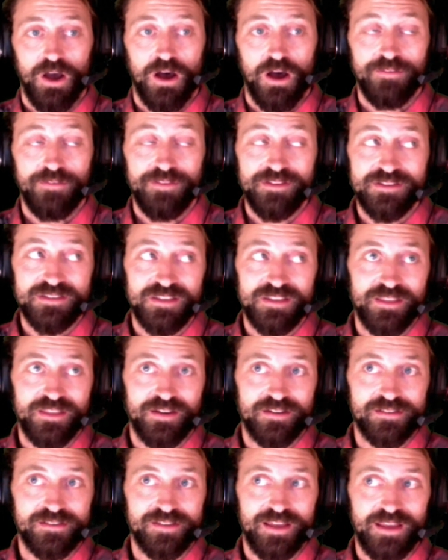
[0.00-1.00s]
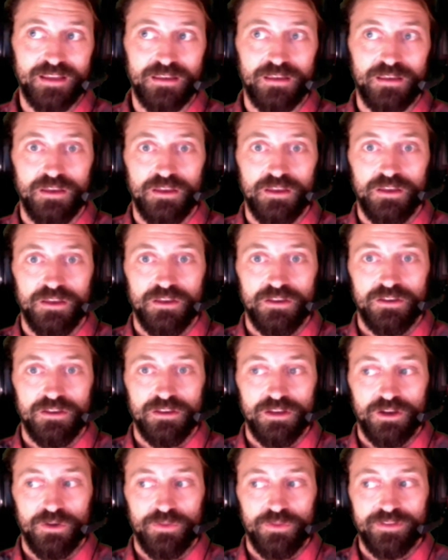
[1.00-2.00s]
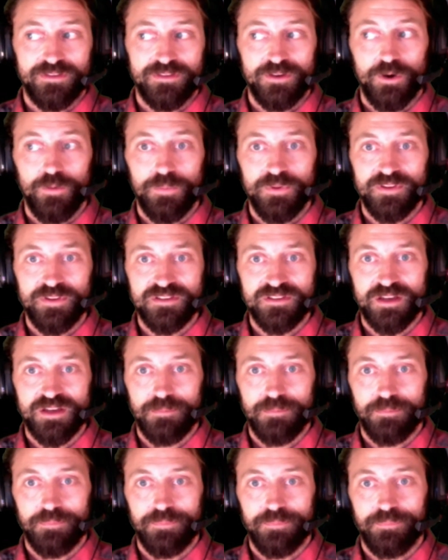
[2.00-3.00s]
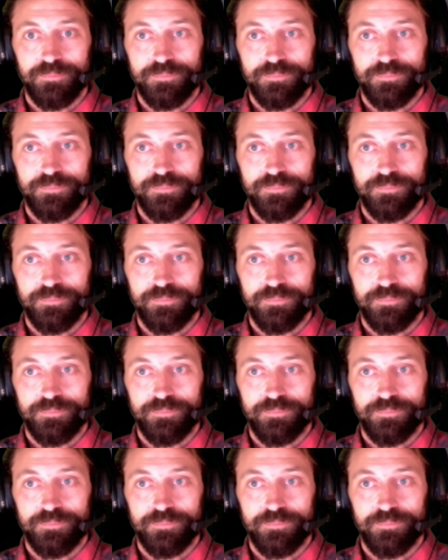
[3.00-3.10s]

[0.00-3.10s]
Obviously, there's like, you know, this opens up